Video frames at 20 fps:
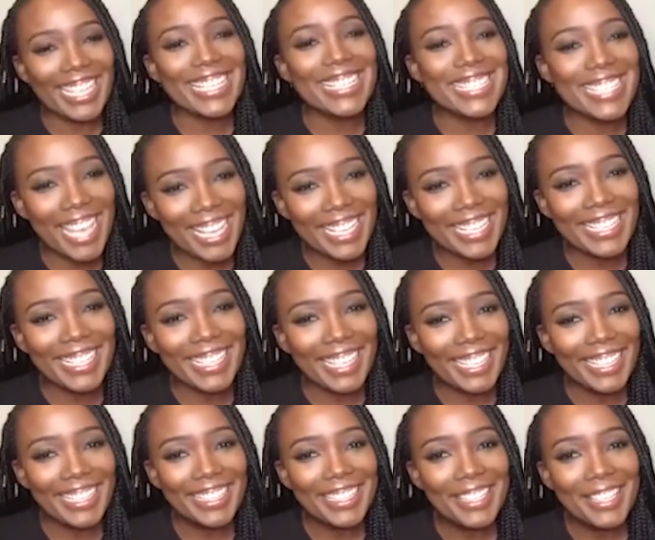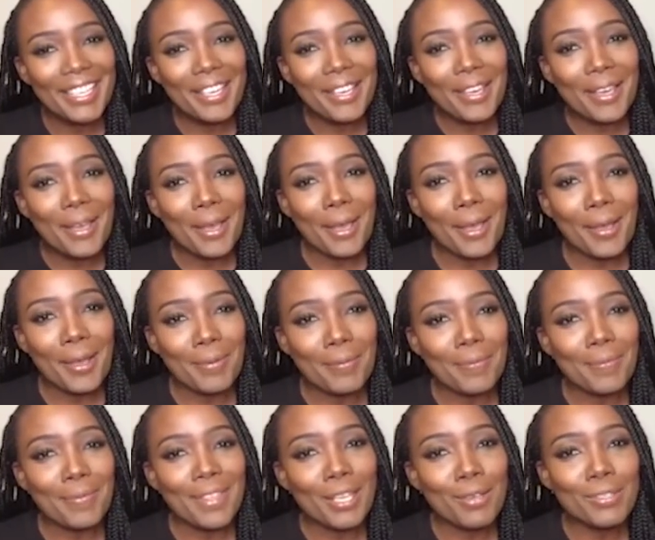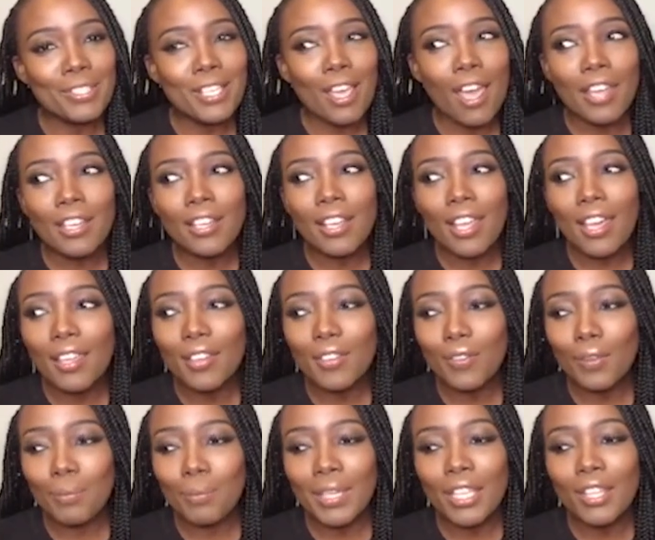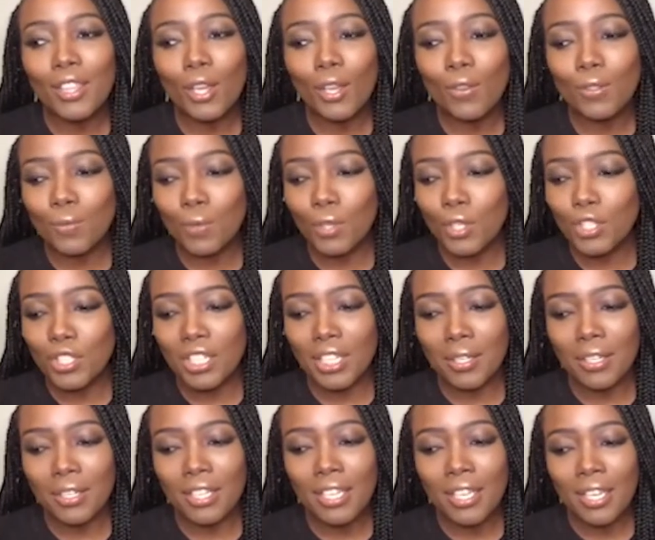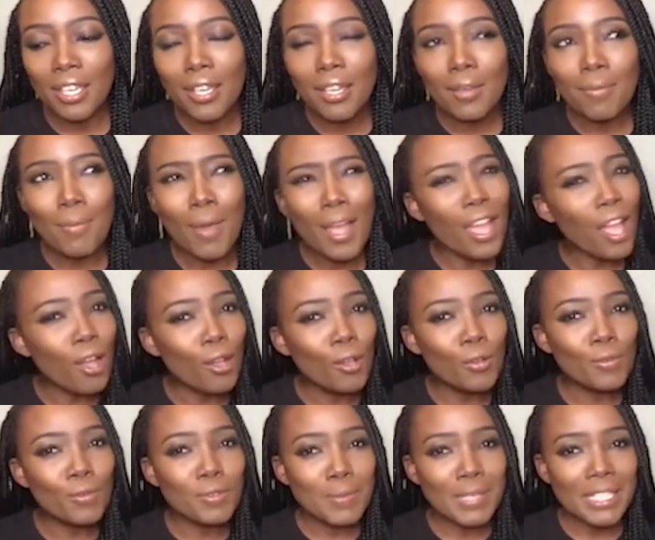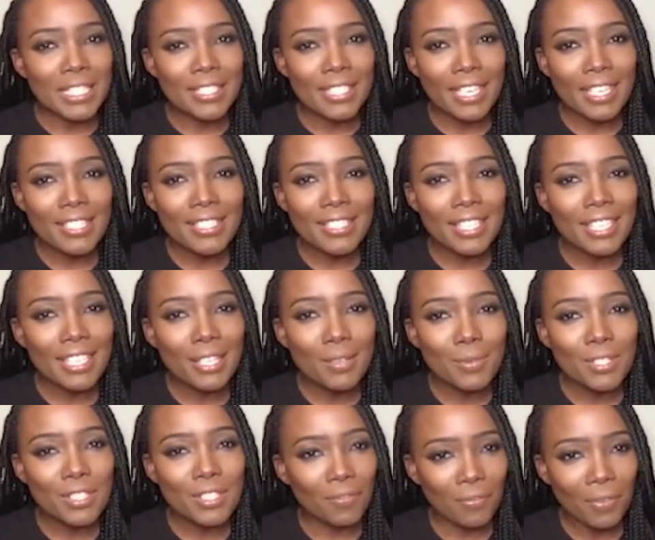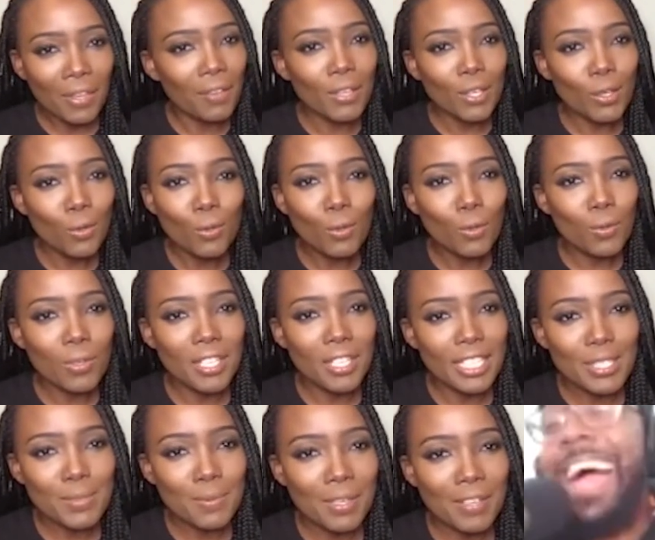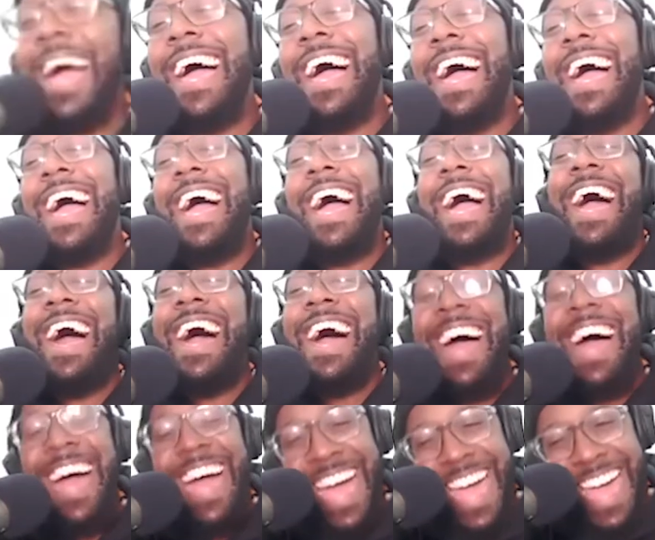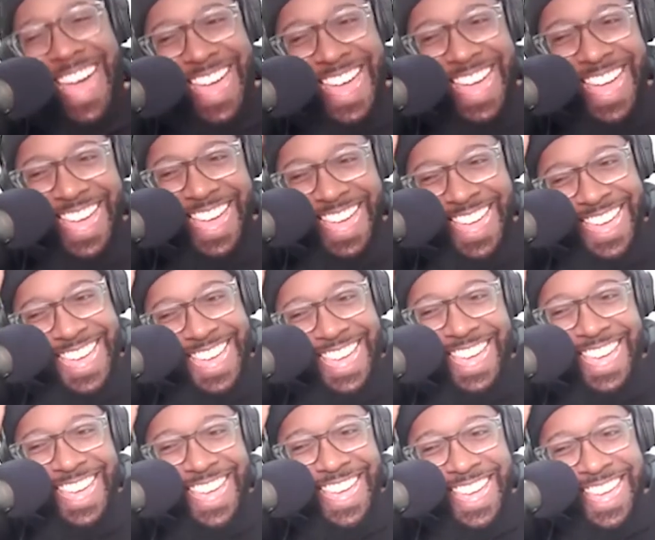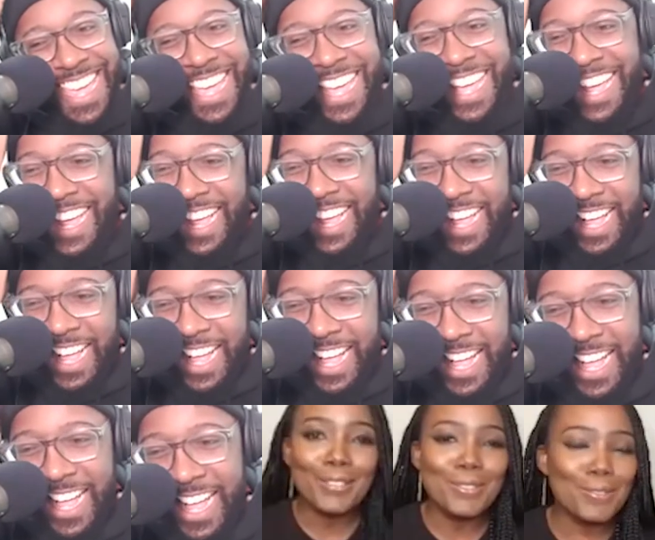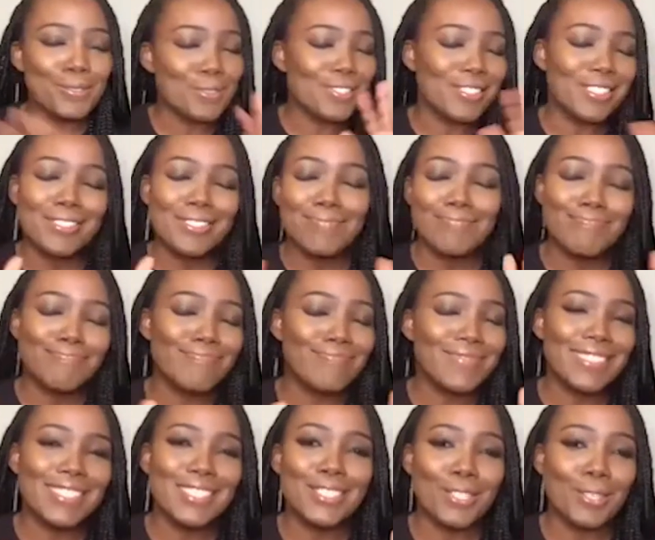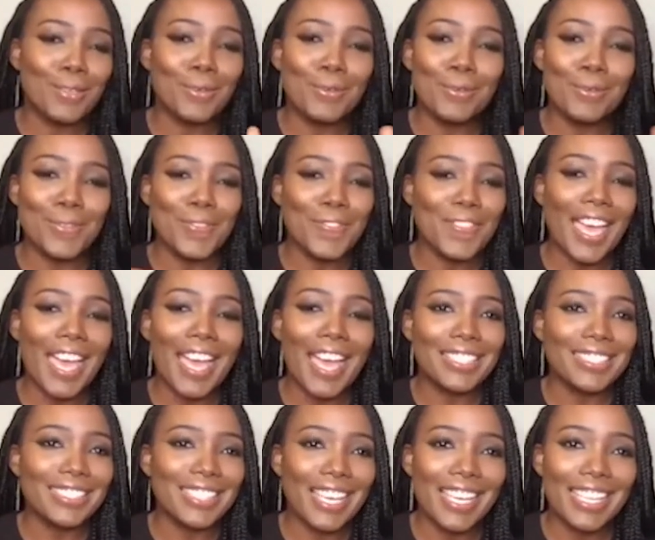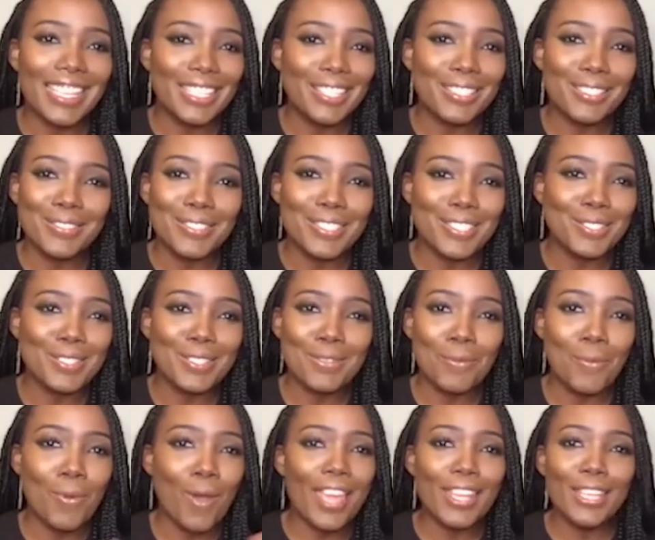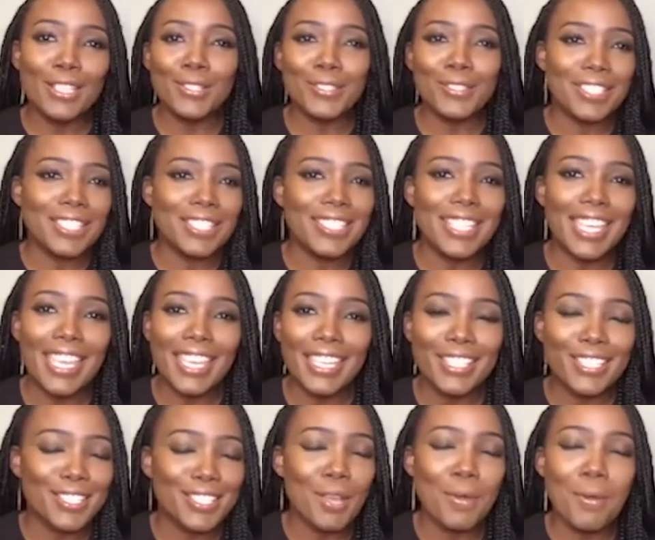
exactly. Of course. Um, it was kind of like for me though, I was watching my uncles be sexy, and it was a very awkward experience. like, I don't, don't want to see my uncles do all of that. Like it was the whining on the stage.